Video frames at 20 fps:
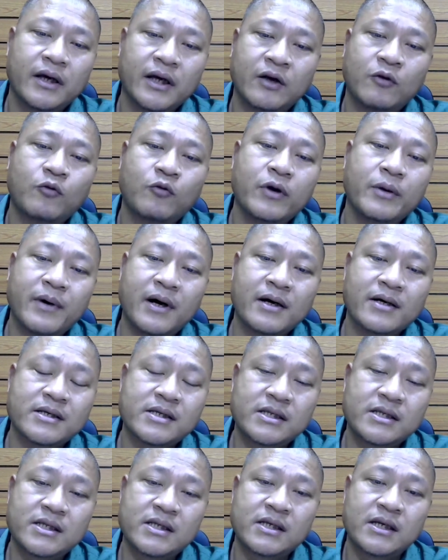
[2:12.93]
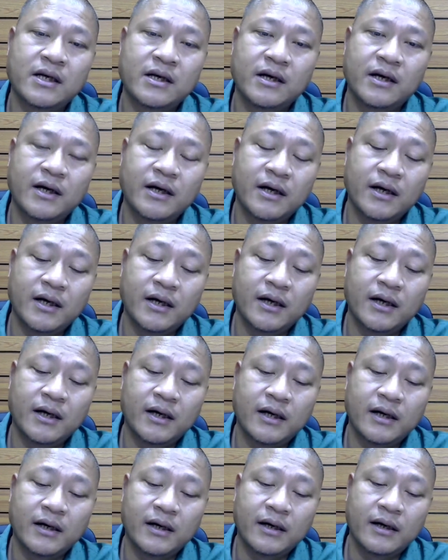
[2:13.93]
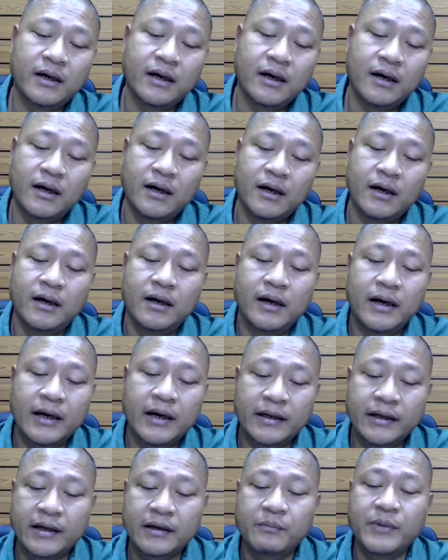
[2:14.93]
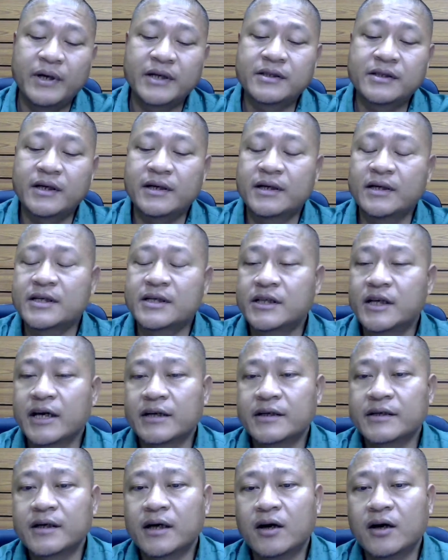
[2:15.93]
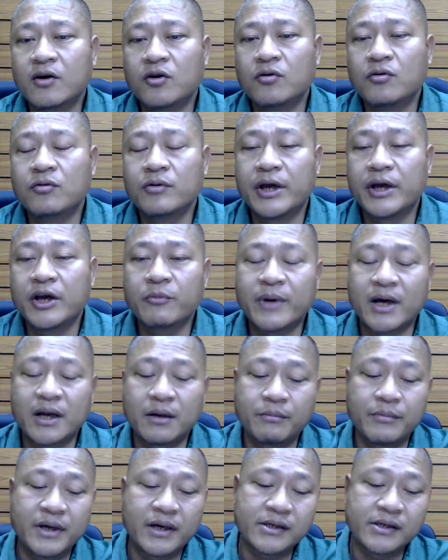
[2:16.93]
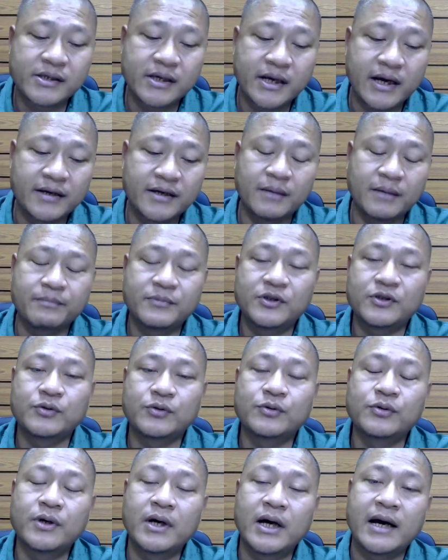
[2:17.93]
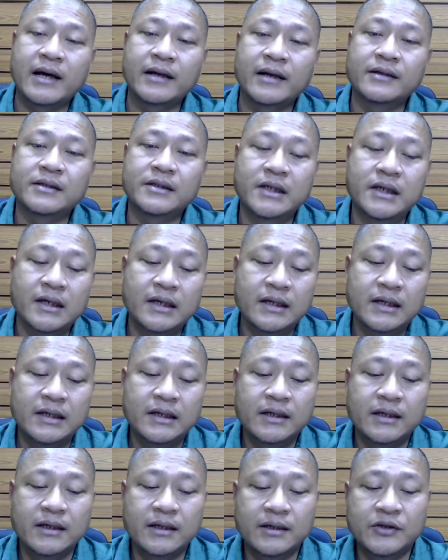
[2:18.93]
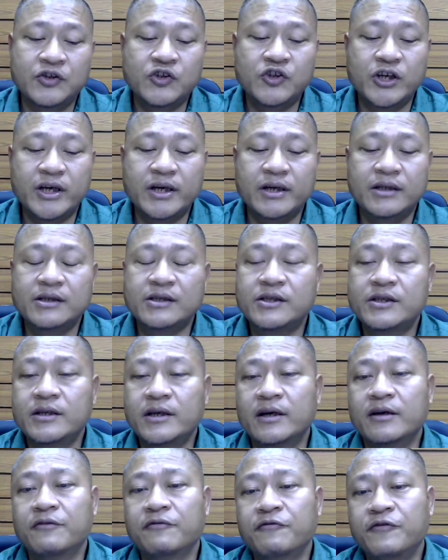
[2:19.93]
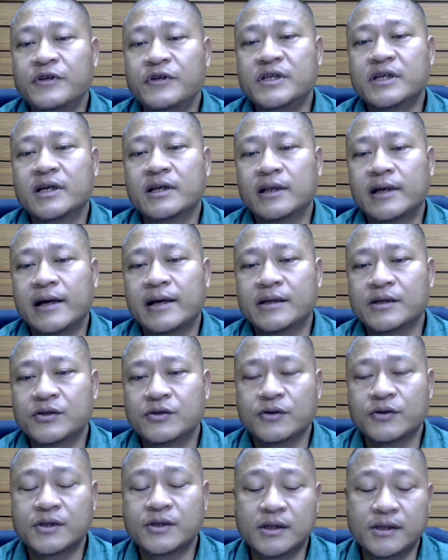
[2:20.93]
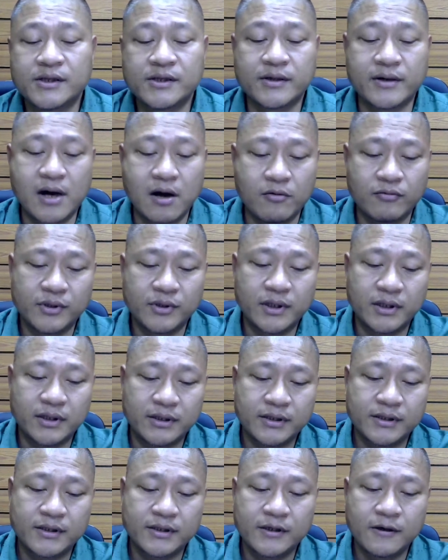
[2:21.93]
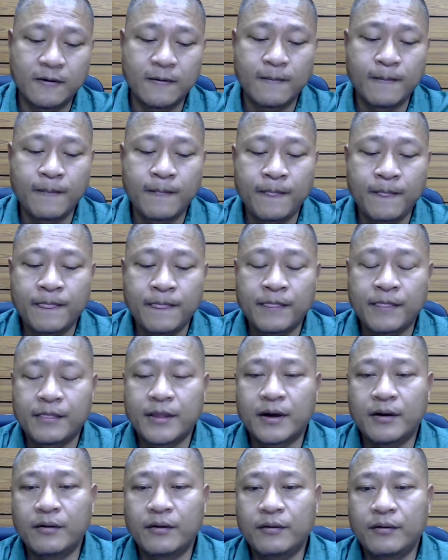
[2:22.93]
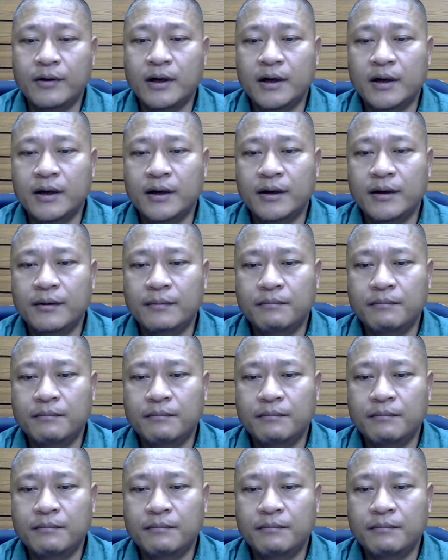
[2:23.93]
equip us uh, and then better understand how human beings adapt to and change their physical and social surroundings. Now,